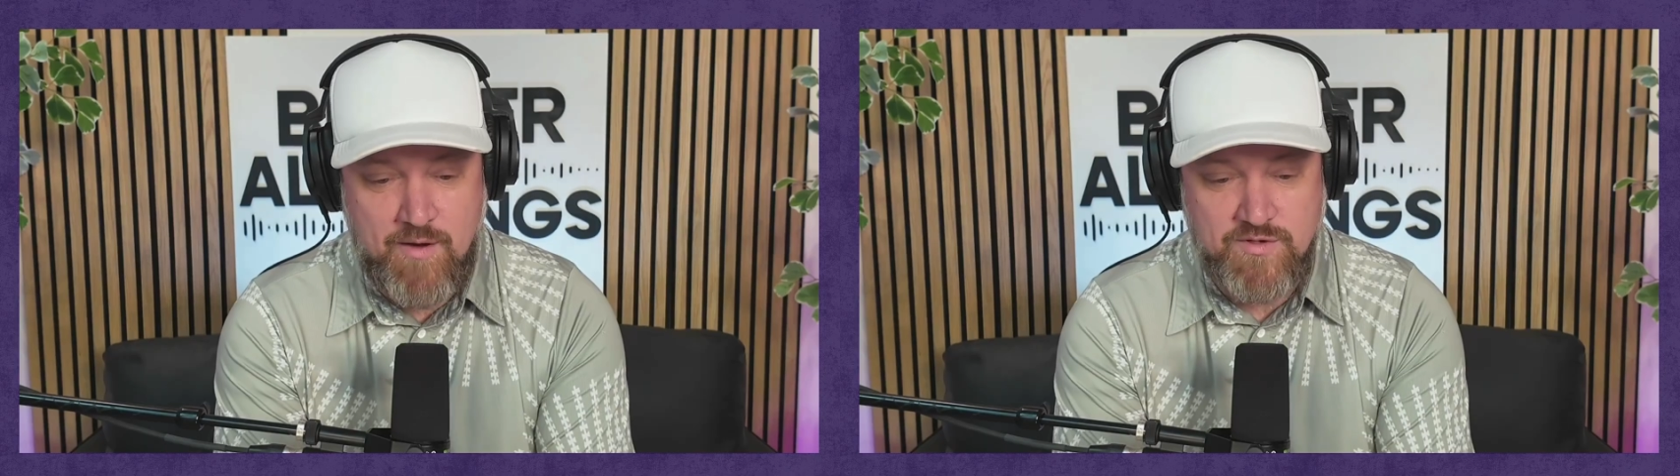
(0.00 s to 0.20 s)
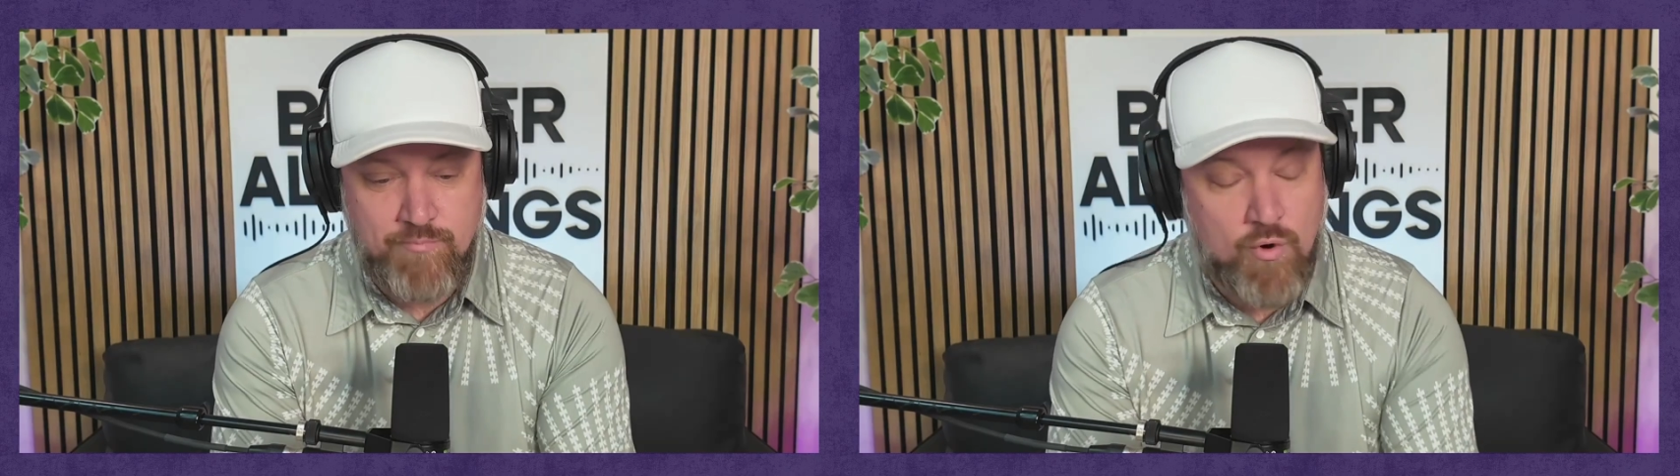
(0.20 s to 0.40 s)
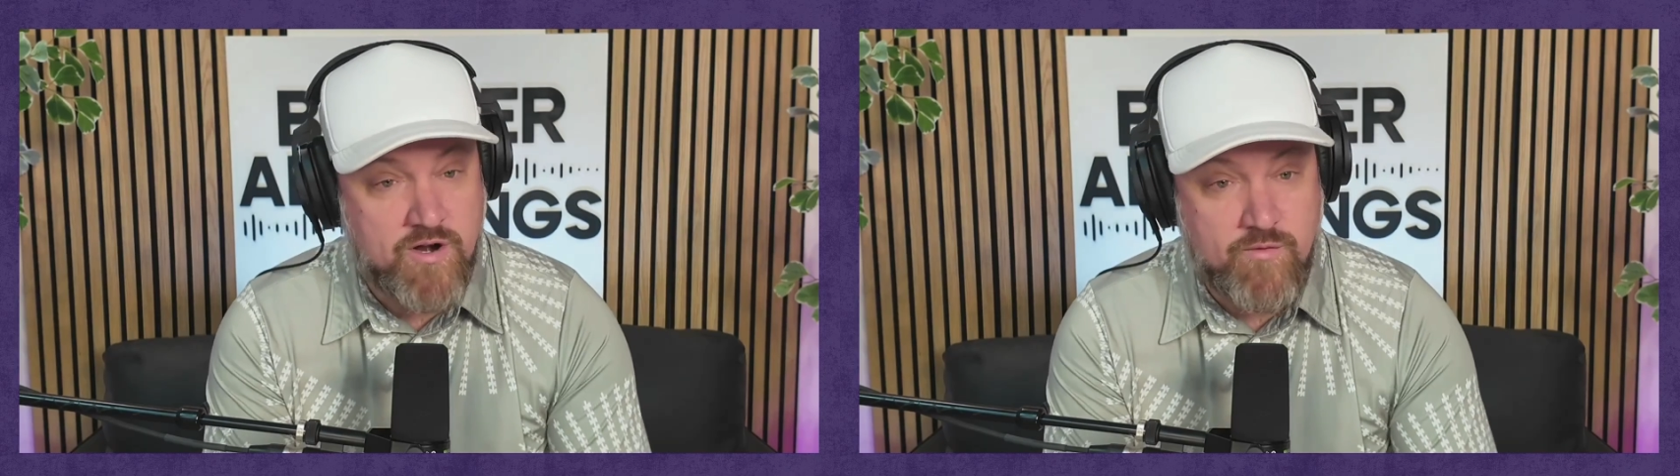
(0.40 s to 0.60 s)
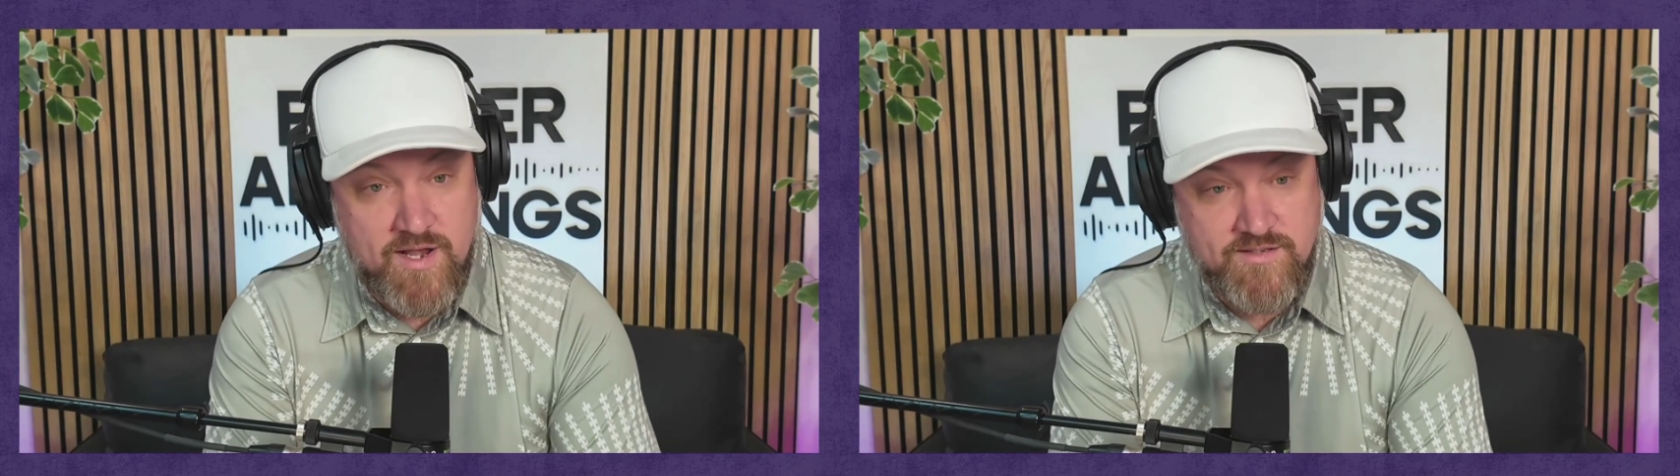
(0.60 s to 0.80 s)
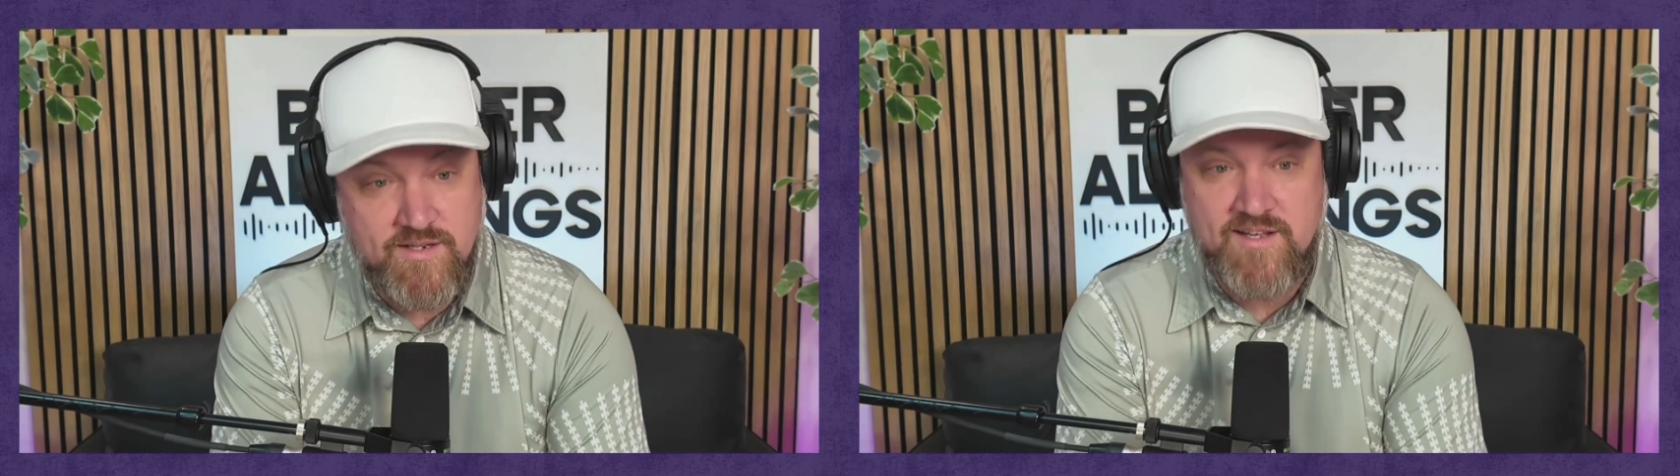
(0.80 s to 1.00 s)
I was born and
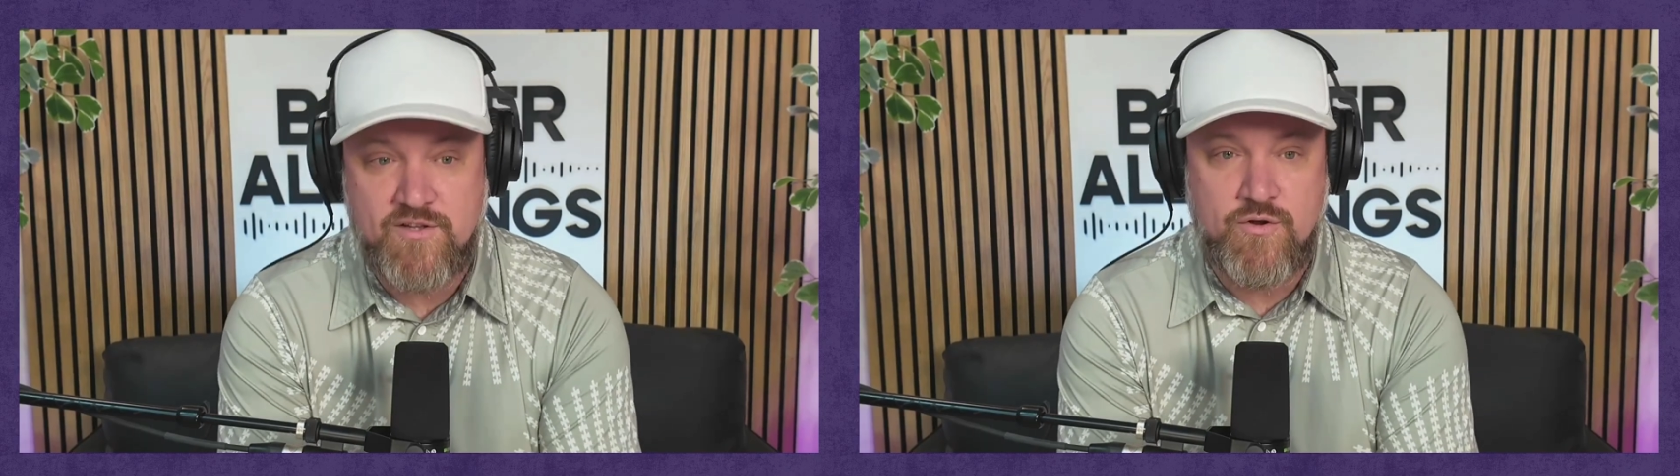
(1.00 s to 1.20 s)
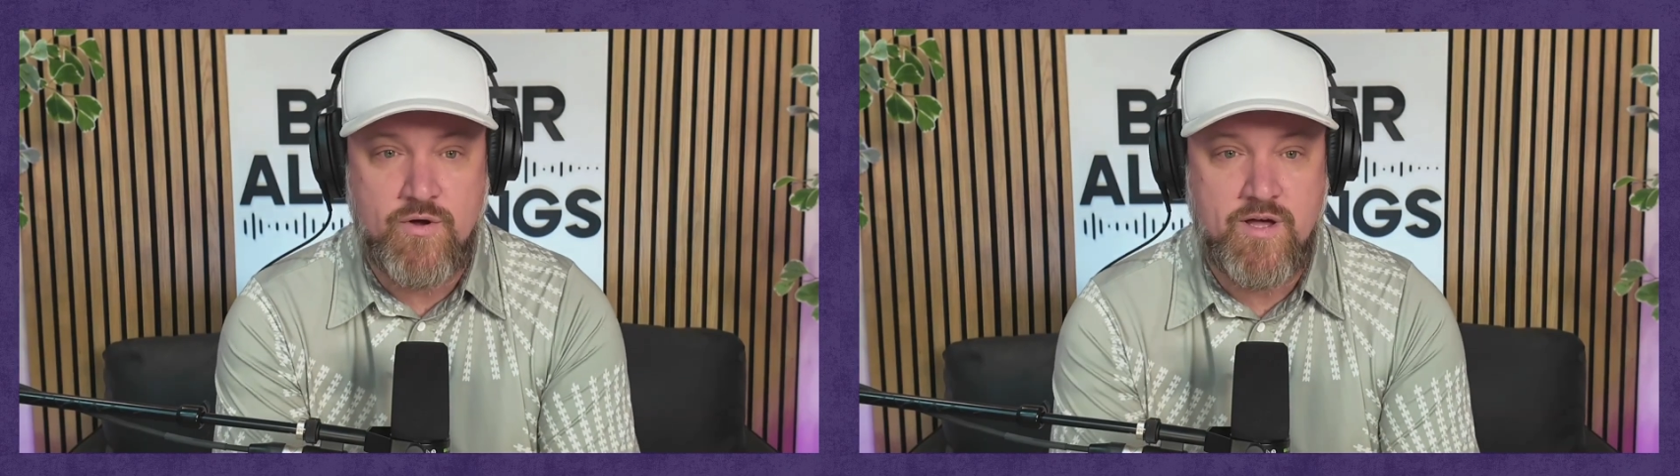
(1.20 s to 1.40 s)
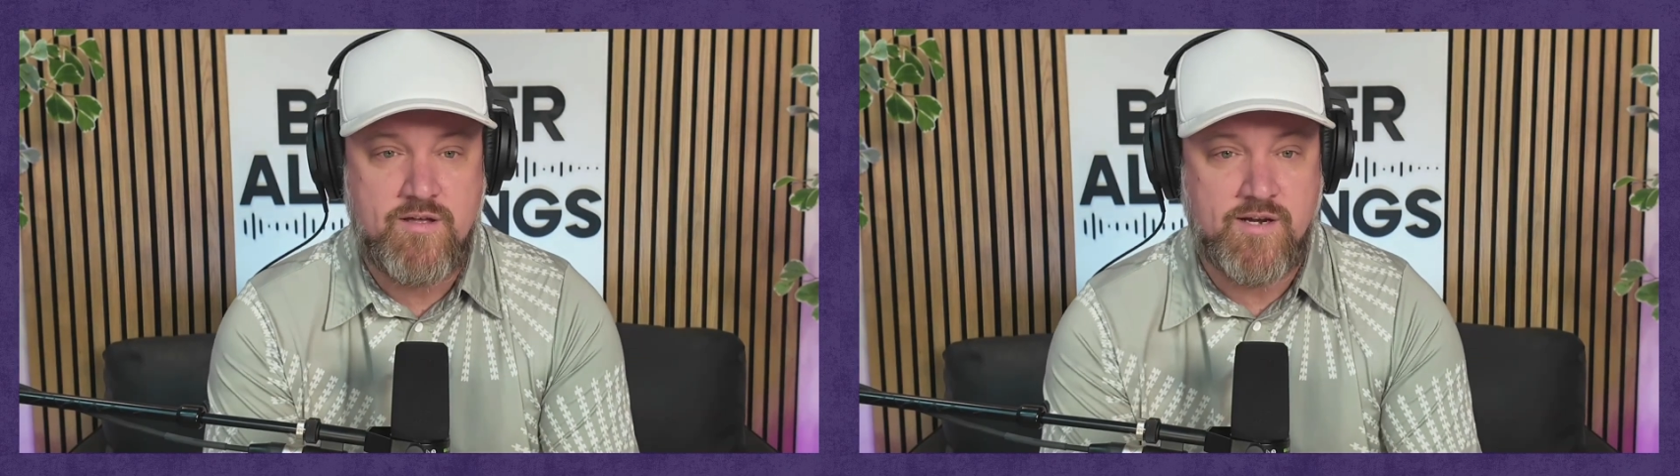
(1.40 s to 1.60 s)
raised in Illinois